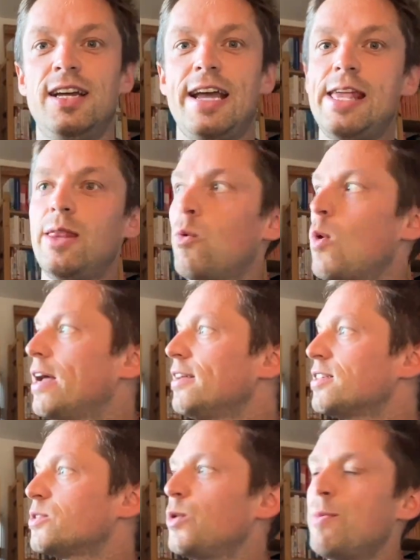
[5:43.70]
In the
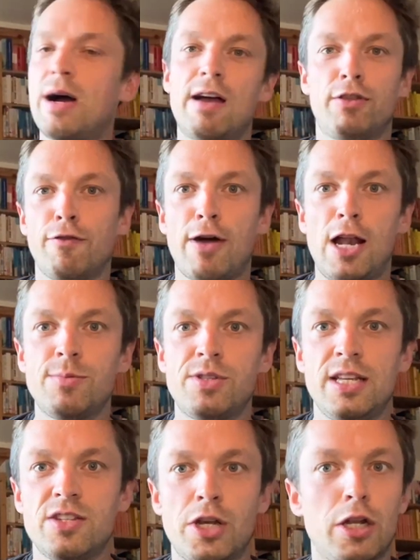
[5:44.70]
West, we might have developed
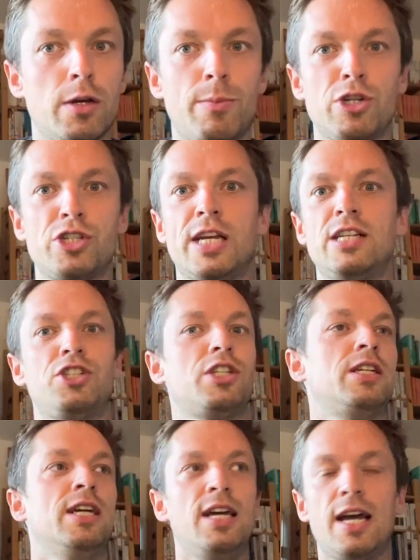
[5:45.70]
the internal combustion
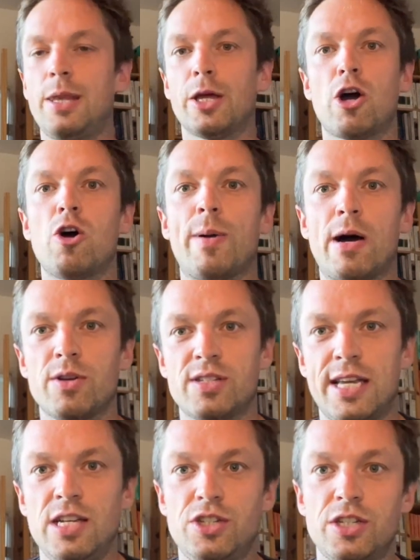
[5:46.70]
engine and the coal power
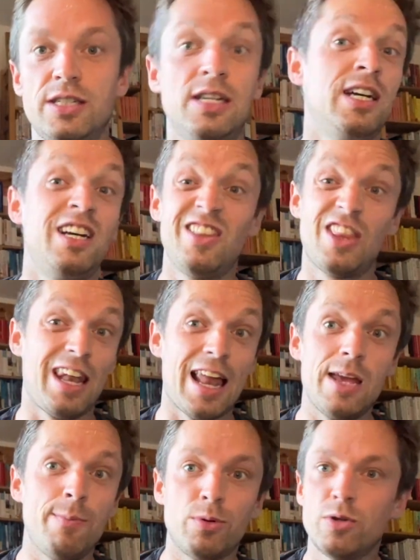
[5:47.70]
station, the
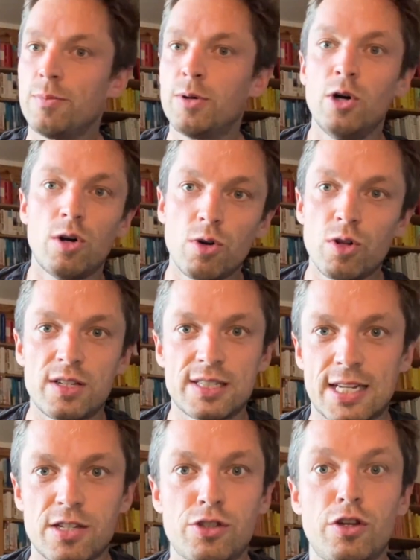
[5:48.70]
light bulb, all this
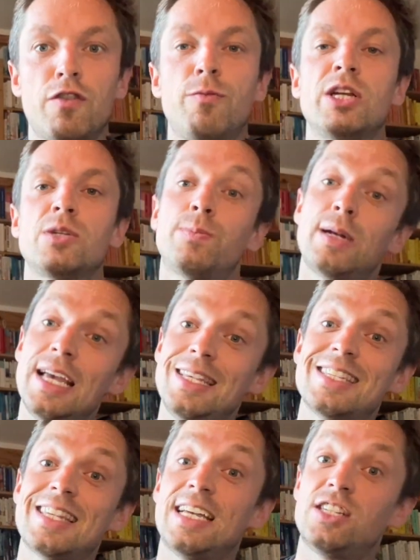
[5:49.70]
kind of stuff, but it's
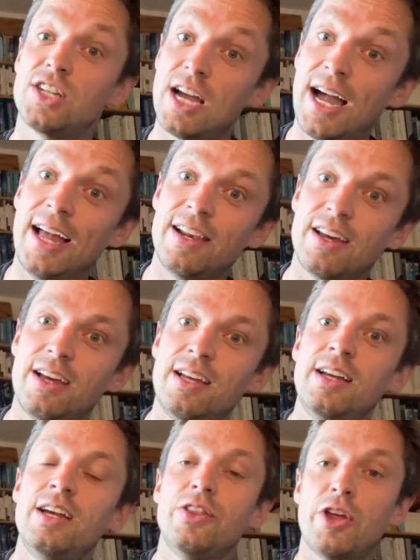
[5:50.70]
places like China
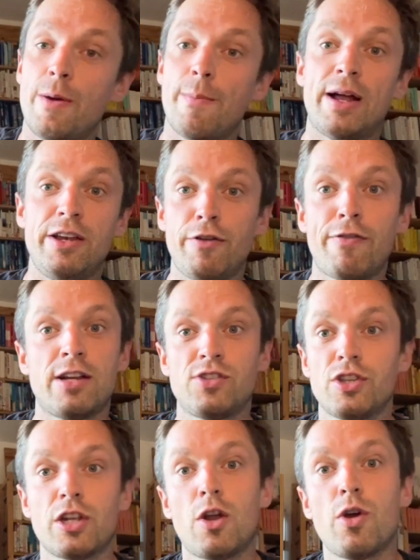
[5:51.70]
that are
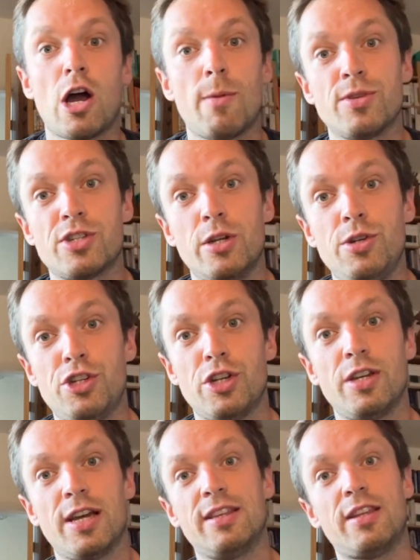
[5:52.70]
manufacturing the low carbon
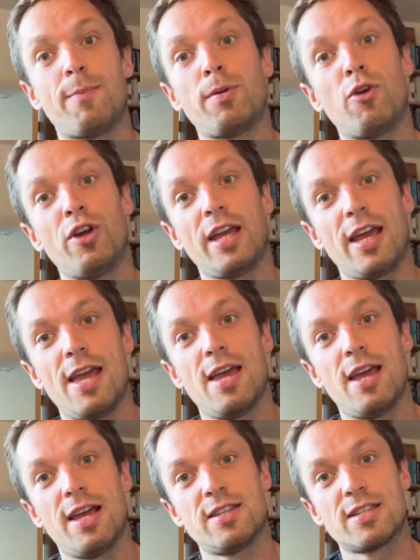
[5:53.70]
solution and deploying it
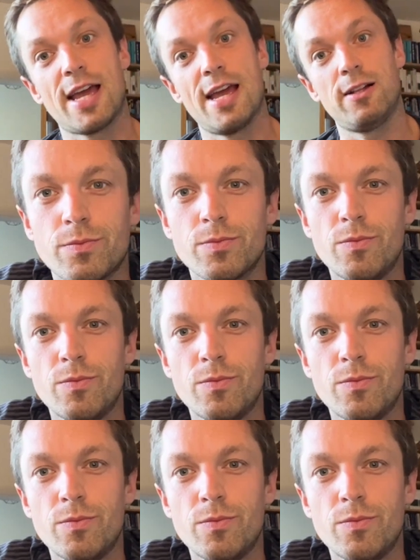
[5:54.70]
at scale.